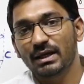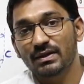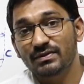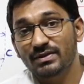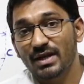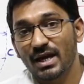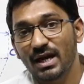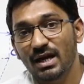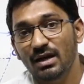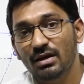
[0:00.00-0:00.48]

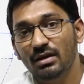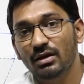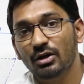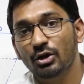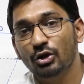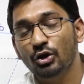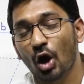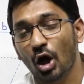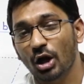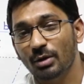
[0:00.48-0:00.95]
is a
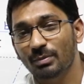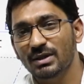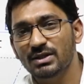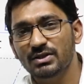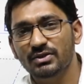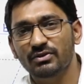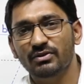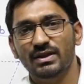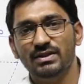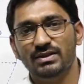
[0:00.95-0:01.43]
normal
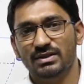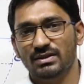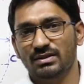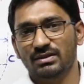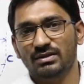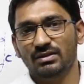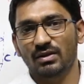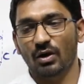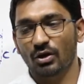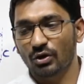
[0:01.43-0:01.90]
stress
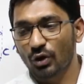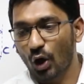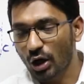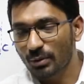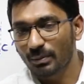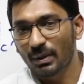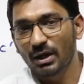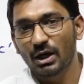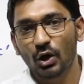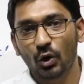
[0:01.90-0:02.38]
or
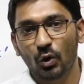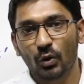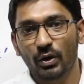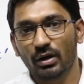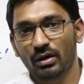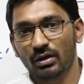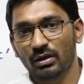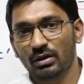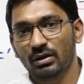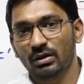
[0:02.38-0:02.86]
normal
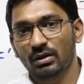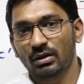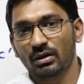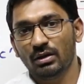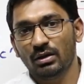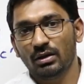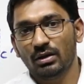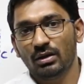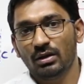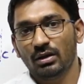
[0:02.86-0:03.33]
load.
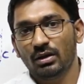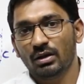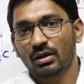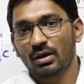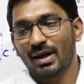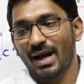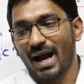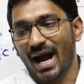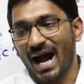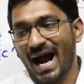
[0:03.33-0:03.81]

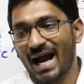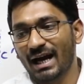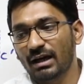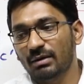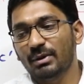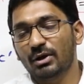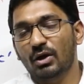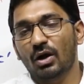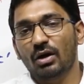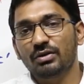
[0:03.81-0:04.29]

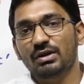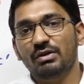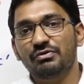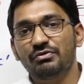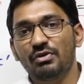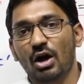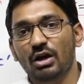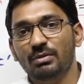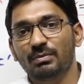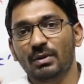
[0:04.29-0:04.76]
And because of
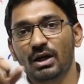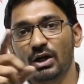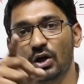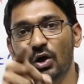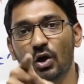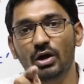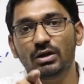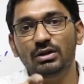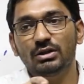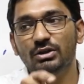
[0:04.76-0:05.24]
normal
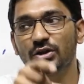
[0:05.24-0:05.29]
load,